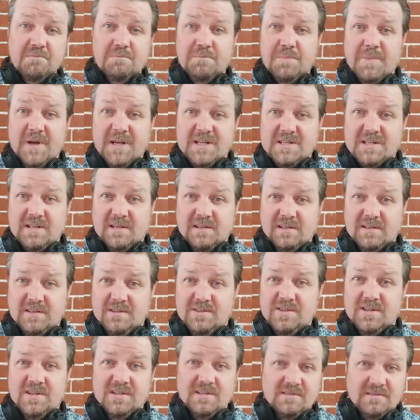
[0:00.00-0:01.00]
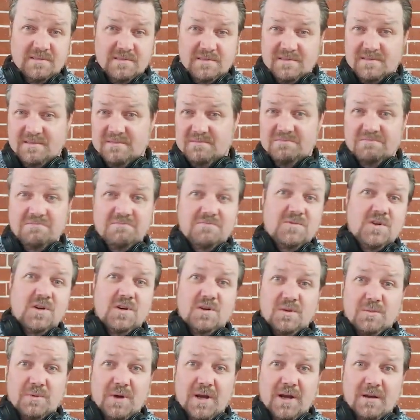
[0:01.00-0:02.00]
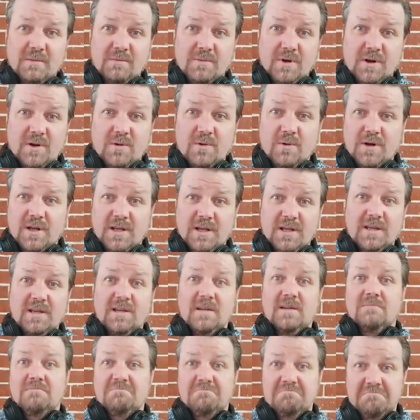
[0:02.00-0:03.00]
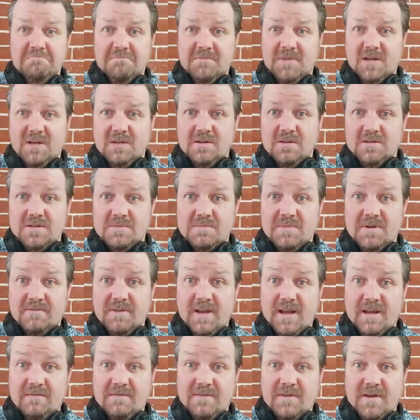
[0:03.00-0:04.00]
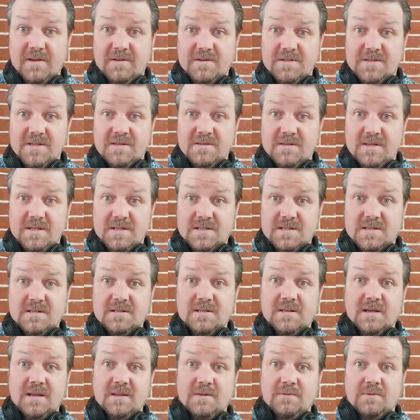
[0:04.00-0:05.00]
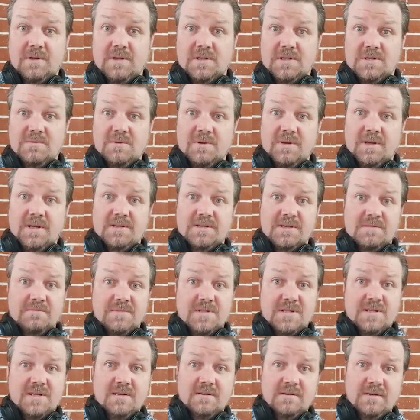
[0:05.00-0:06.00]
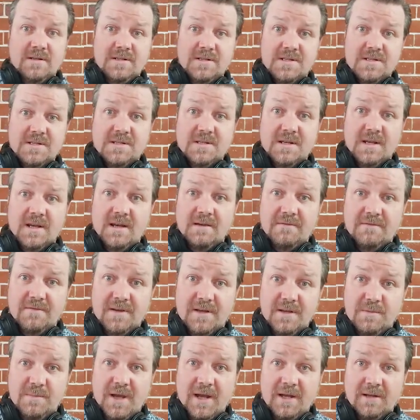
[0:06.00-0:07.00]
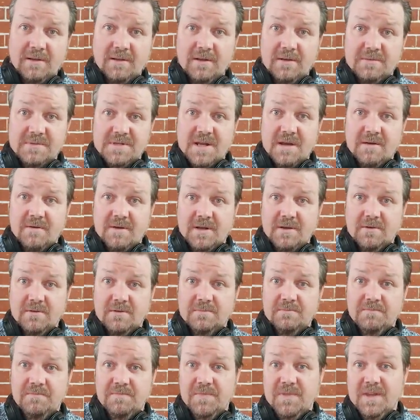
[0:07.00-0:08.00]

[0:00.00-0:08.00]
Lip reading: Basically, due to the way I'm recording here, going to use a bit of headphones in this, otherwise we'll get some serious feedback loops going on.